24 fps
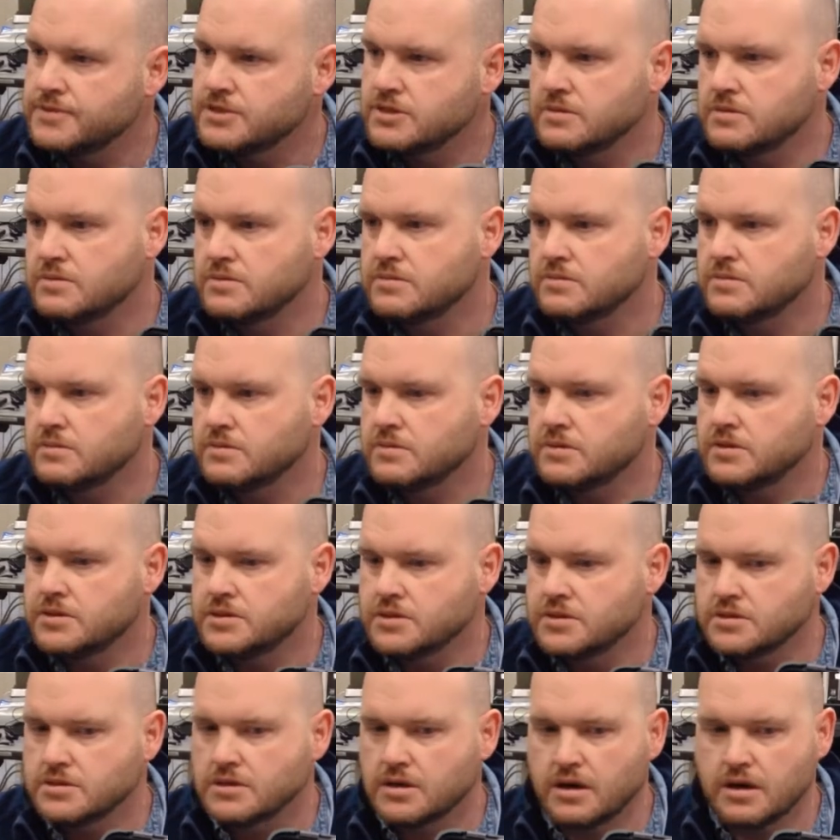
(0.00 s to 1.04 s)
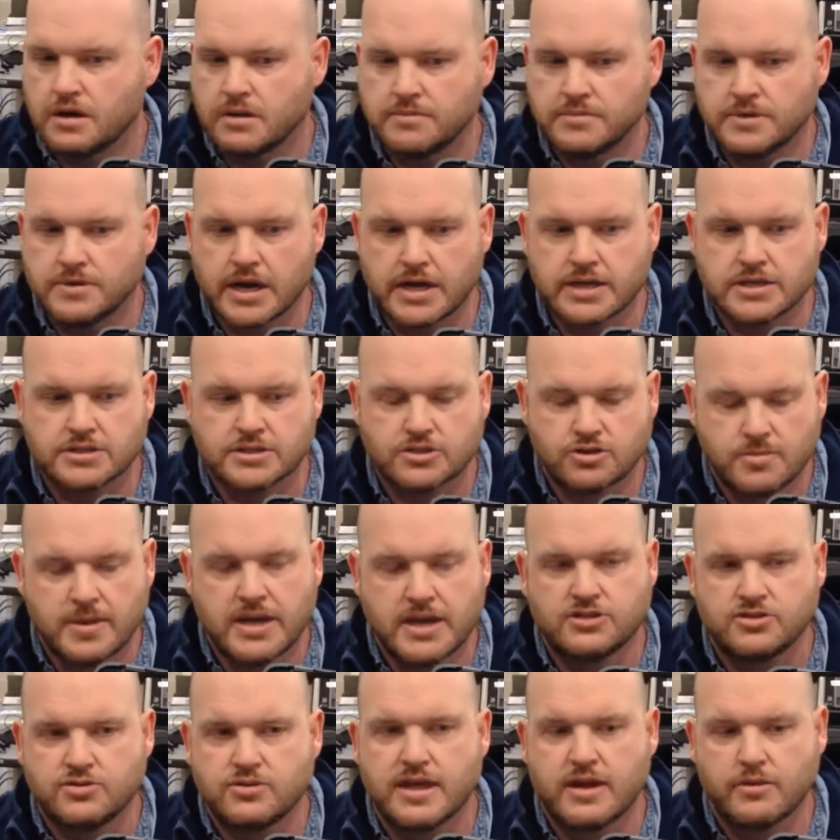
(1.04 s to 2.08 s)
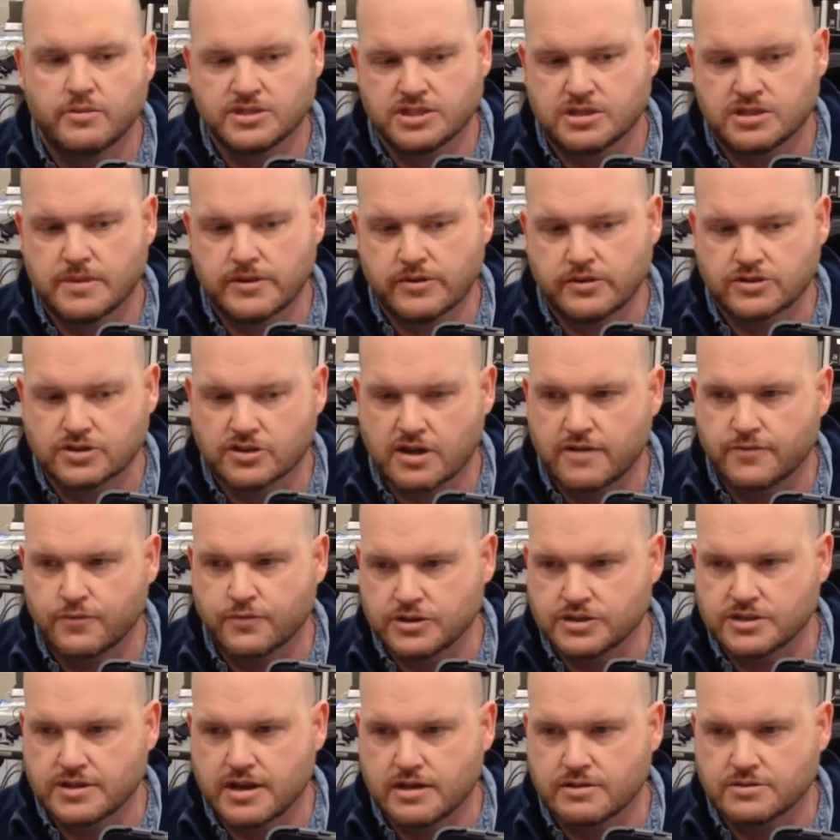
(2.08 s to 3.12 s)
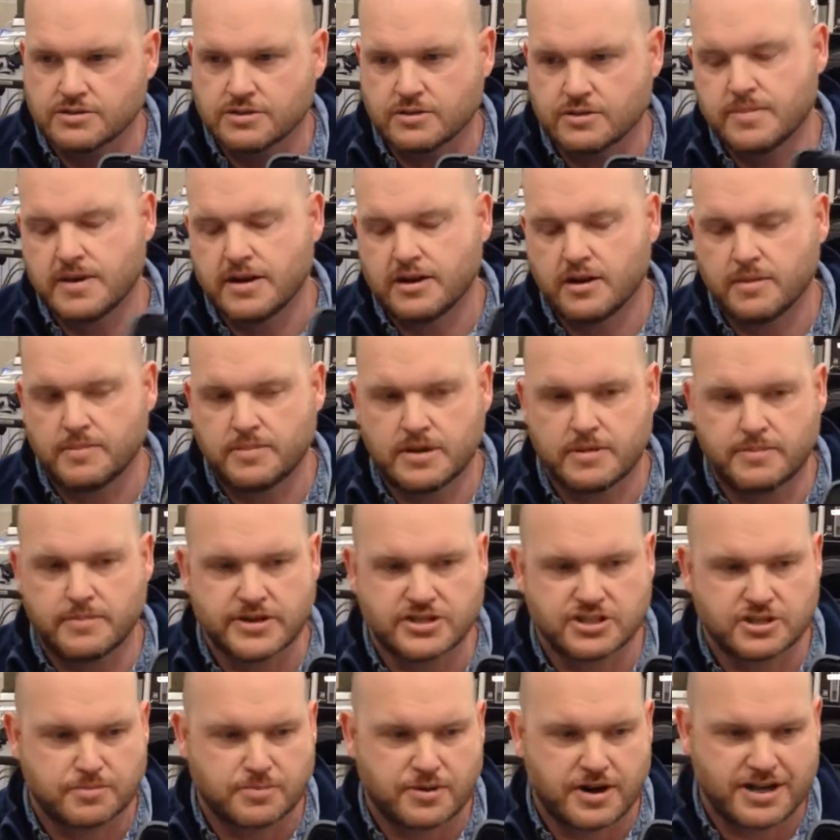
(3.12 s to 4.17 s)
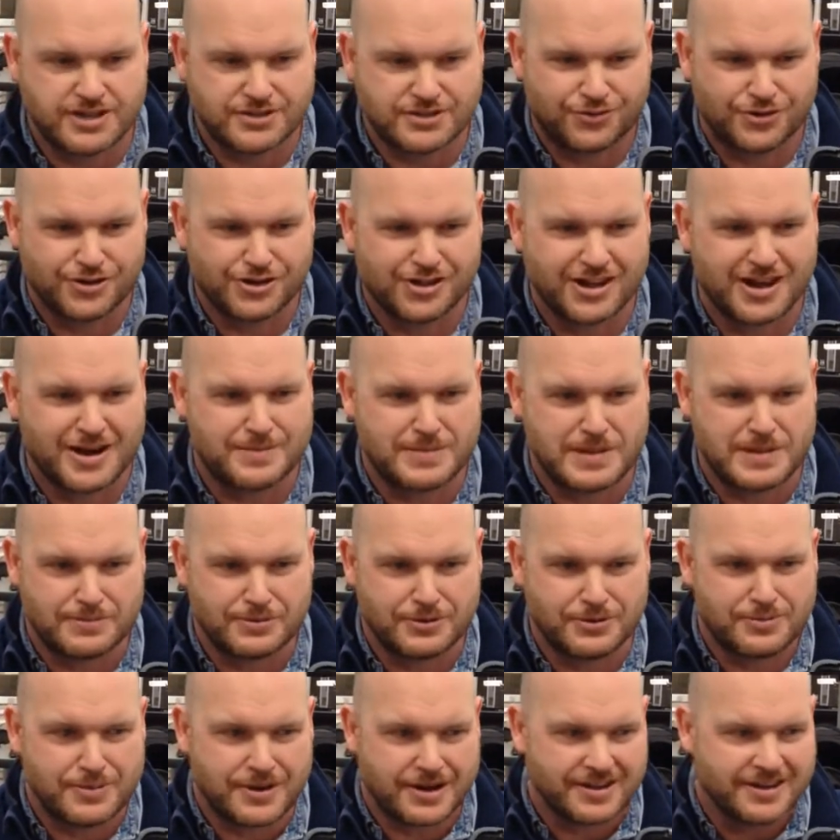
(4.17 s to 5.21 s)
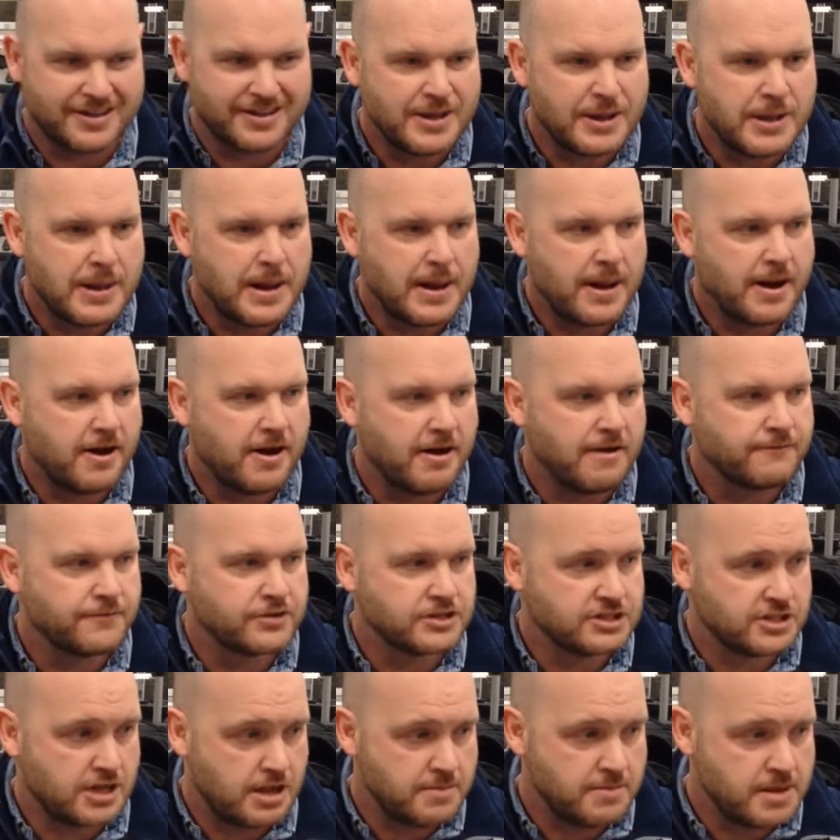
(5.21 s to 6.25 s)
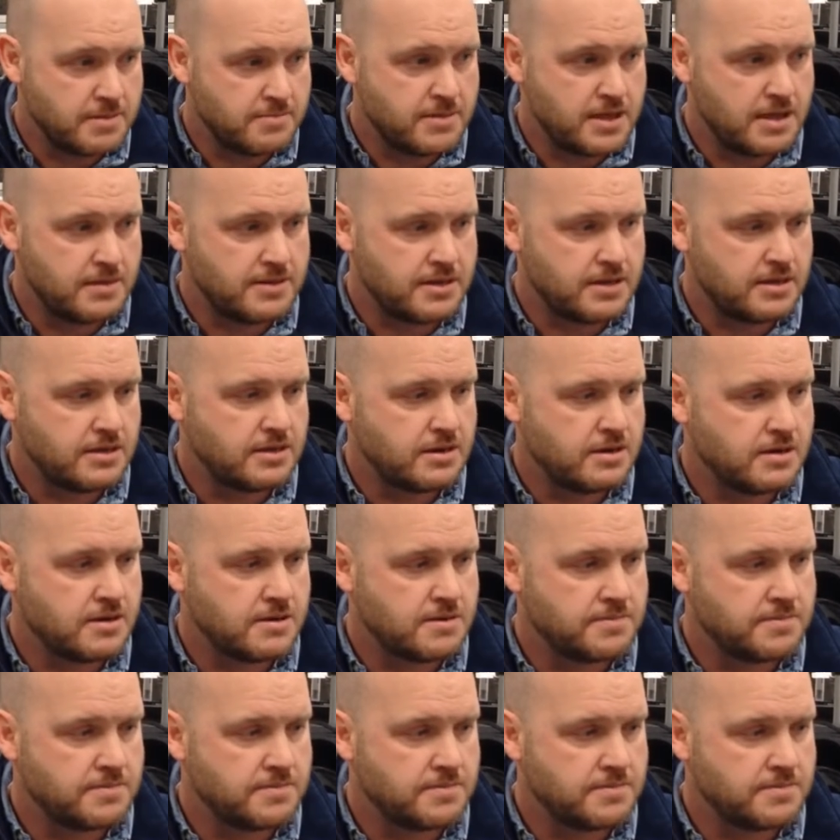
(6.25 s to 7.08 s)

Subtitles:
So it's nice. You might do that with some other softwares now, so it may not be a big surprise for a lot of people, but for some it may be